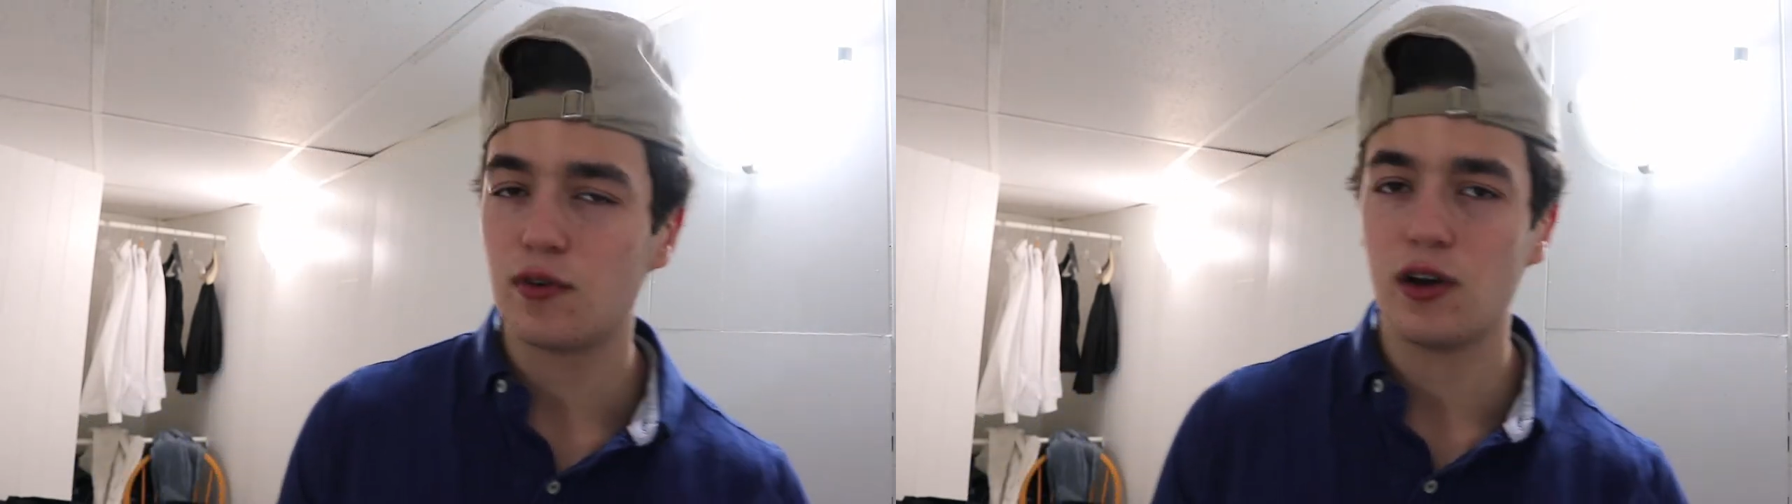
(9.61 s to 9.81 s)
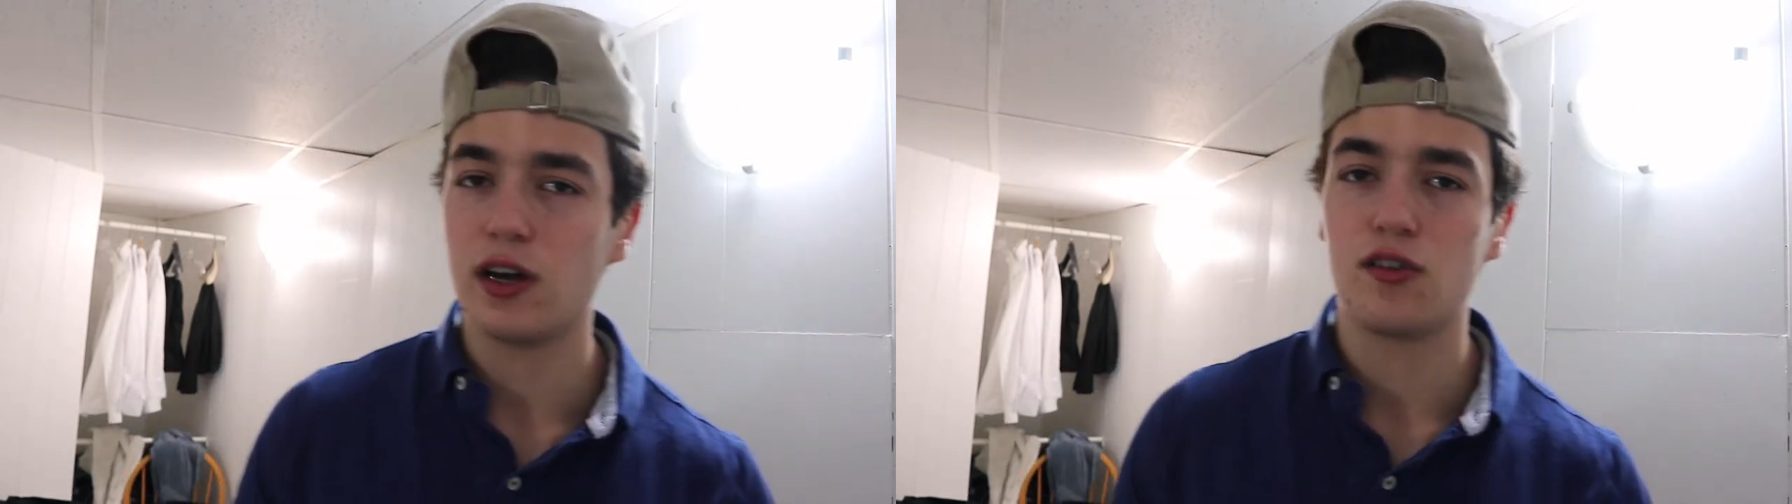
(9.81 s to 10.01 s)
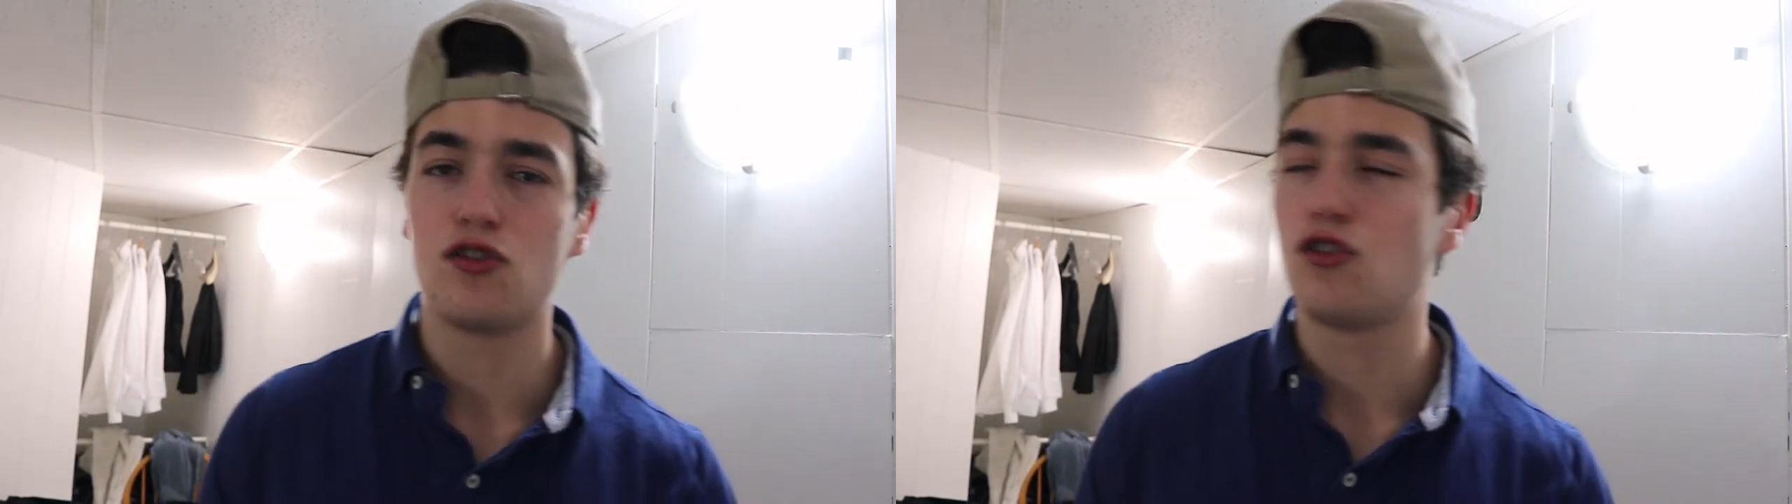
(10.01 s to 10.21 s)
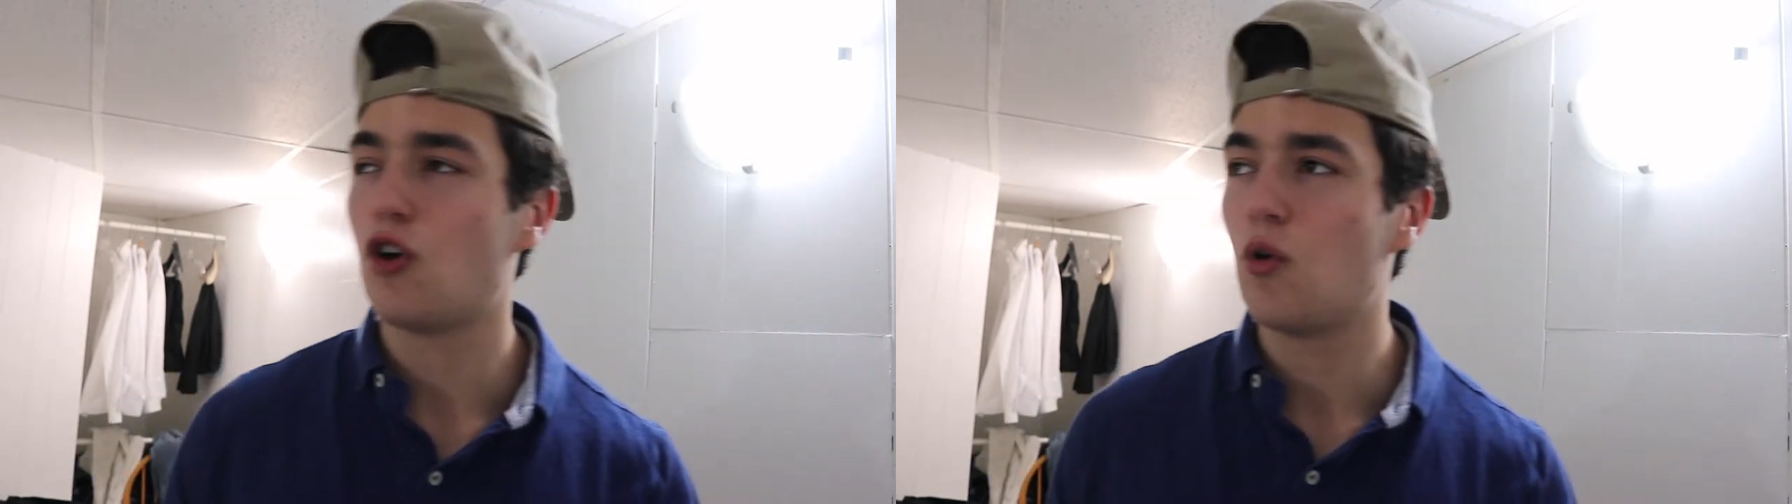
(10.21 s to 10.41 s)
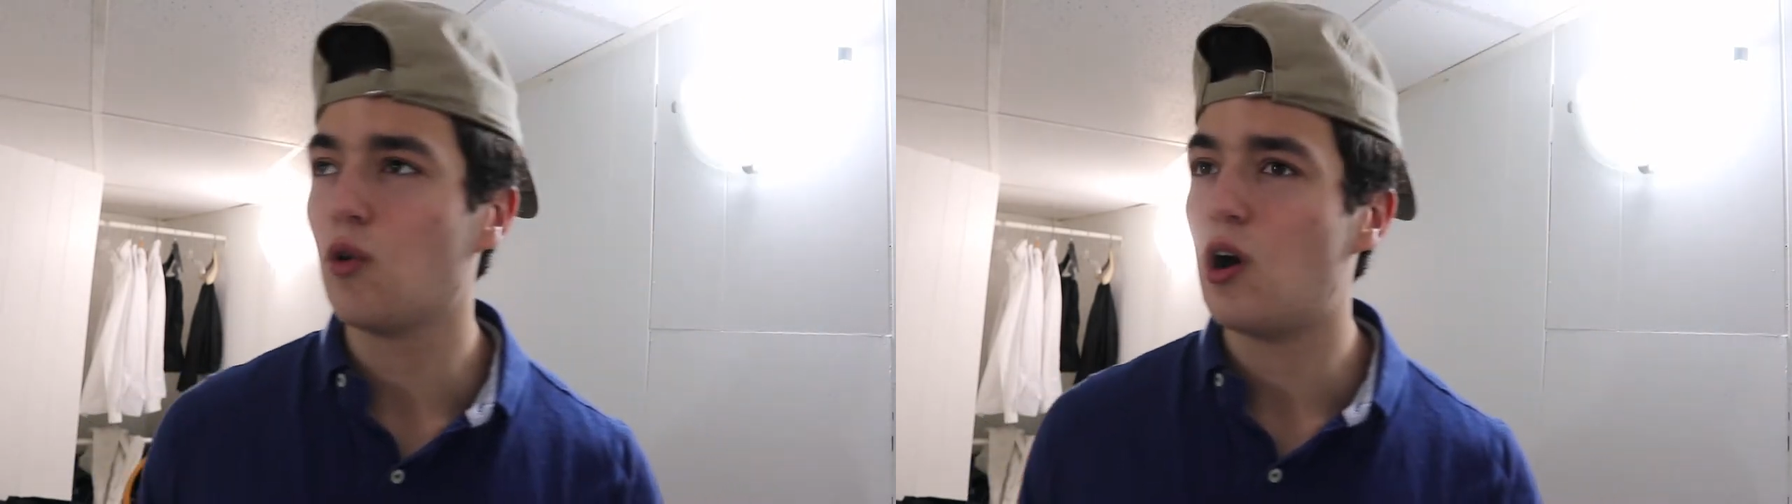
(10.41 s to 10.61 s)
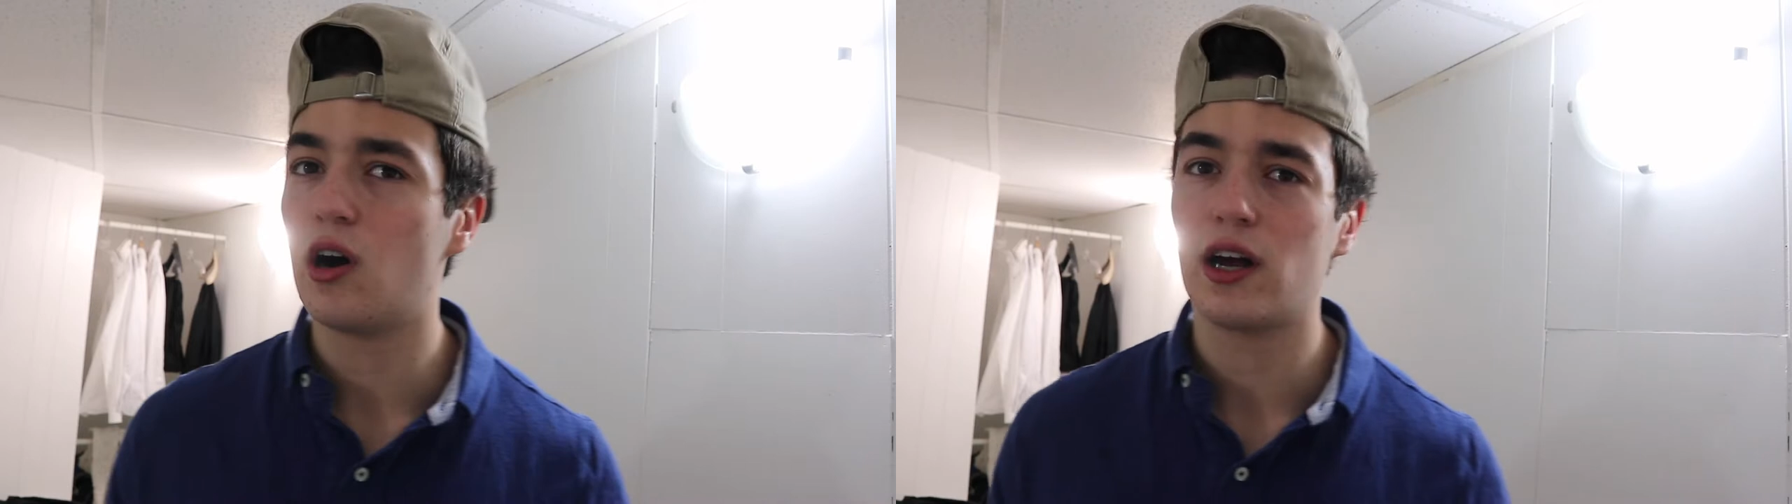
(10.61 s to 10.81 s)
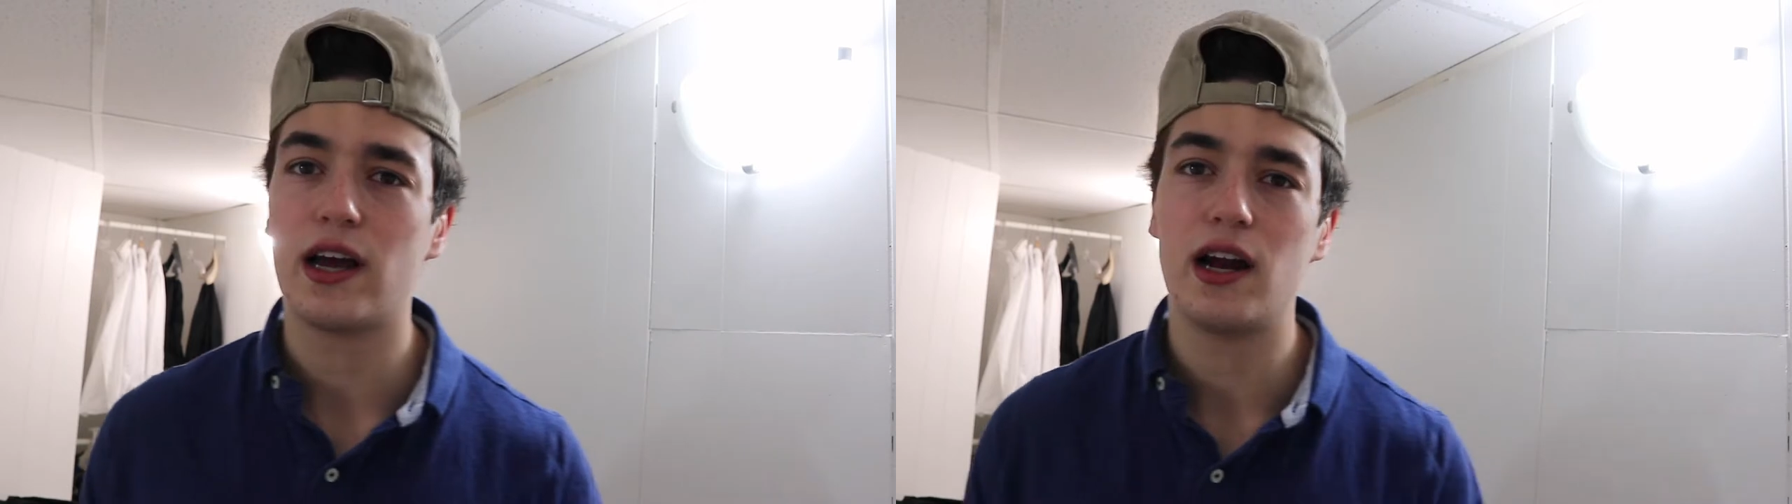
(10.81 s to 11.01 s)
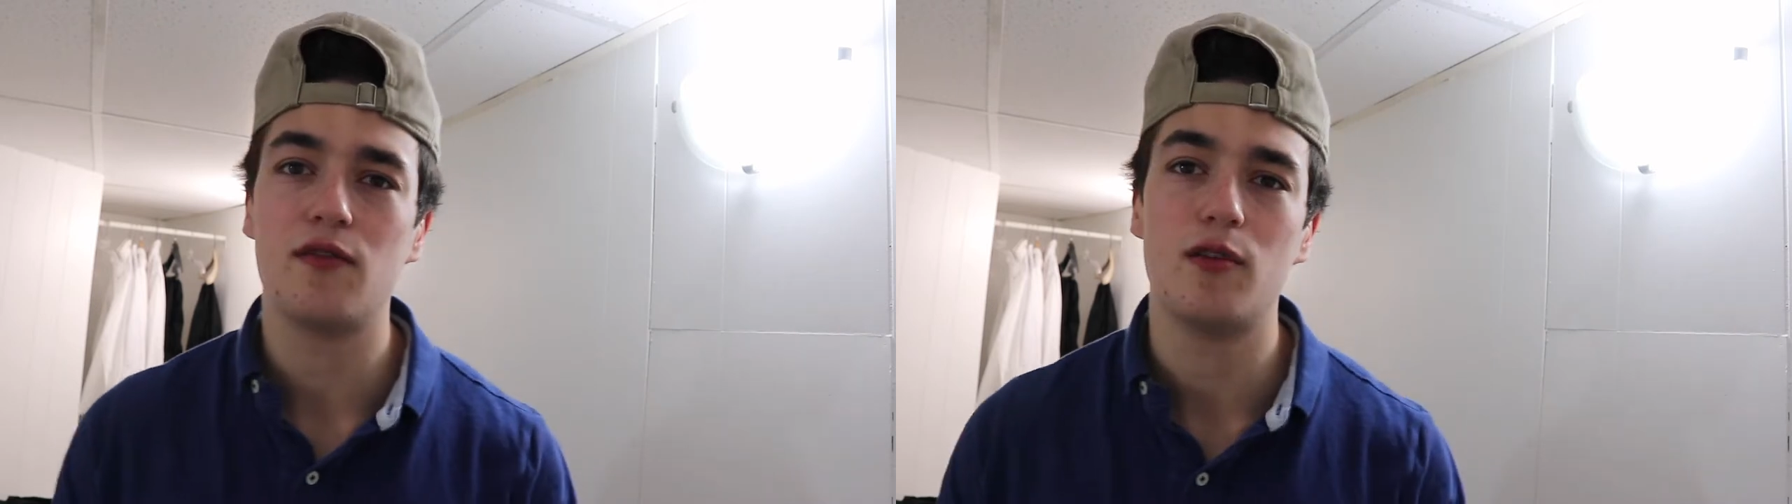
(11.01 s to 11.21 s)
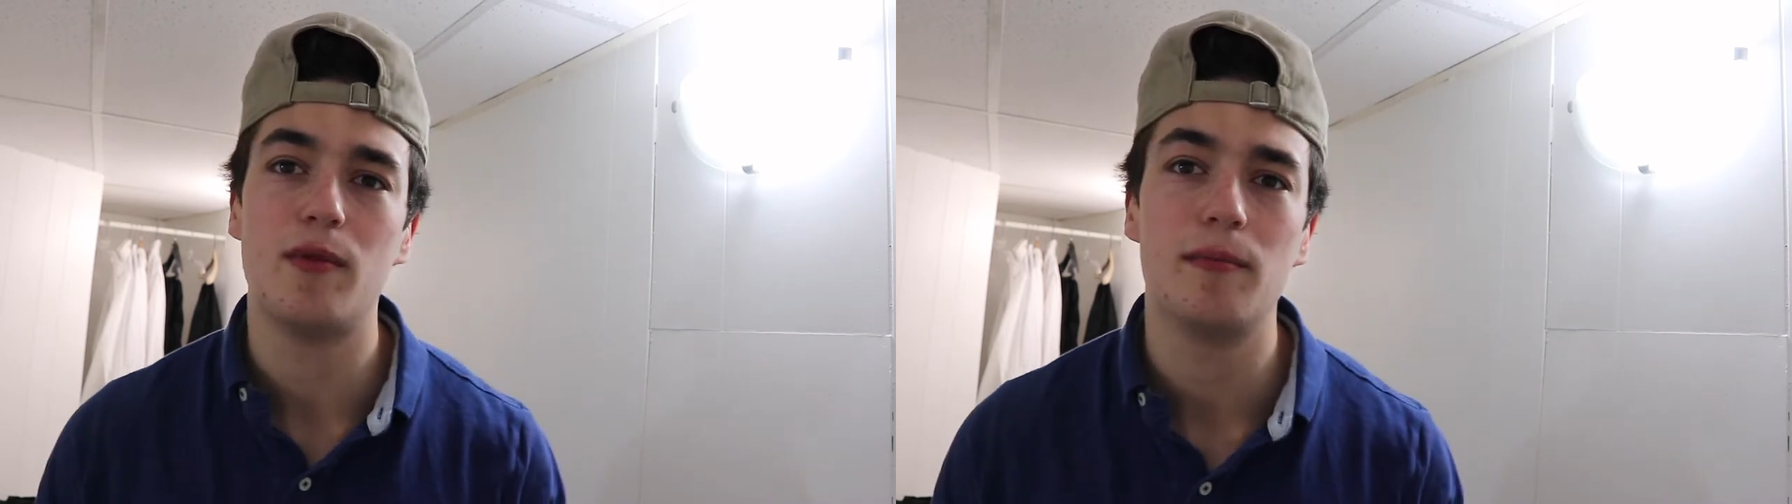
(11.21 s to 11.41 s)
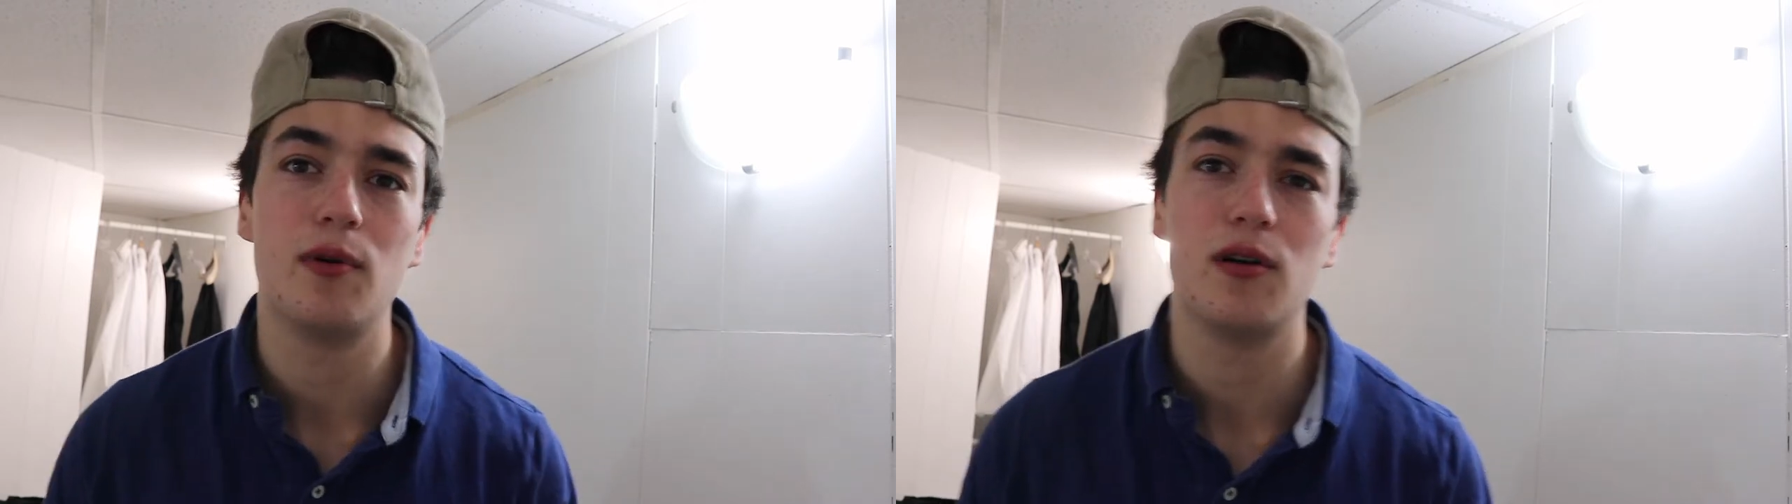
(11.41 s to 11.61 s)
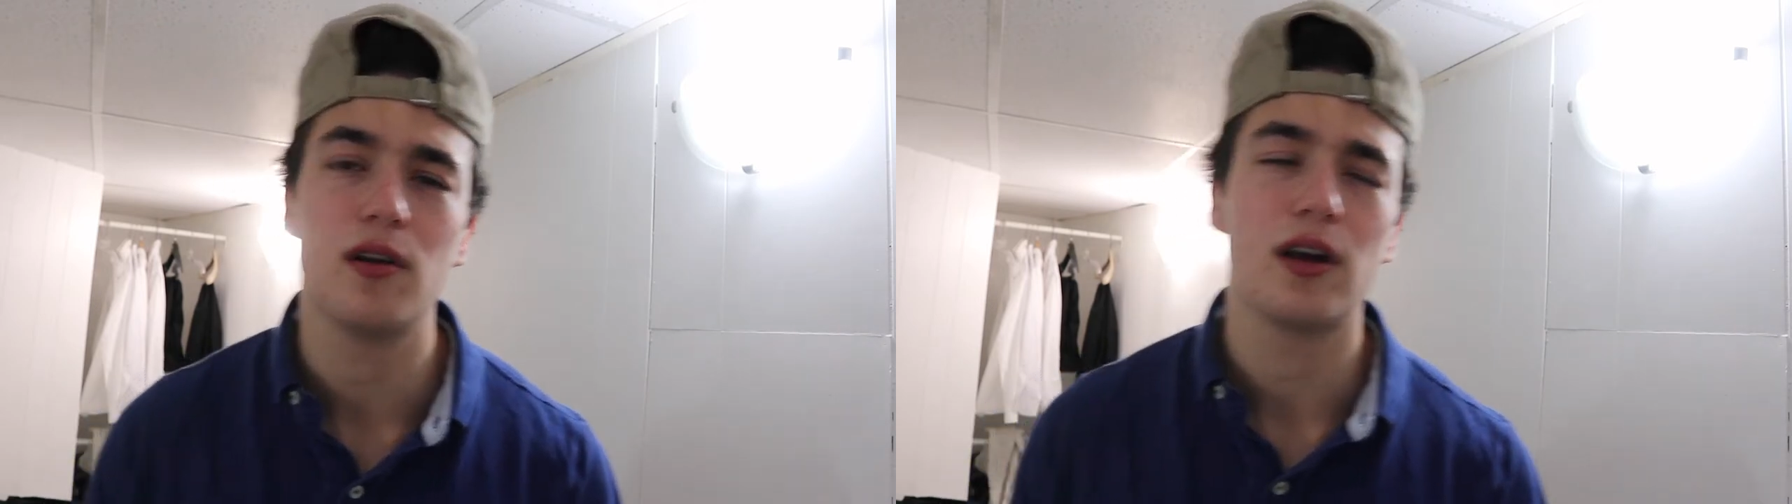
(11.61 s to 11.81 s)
for like so long, I can't even remember.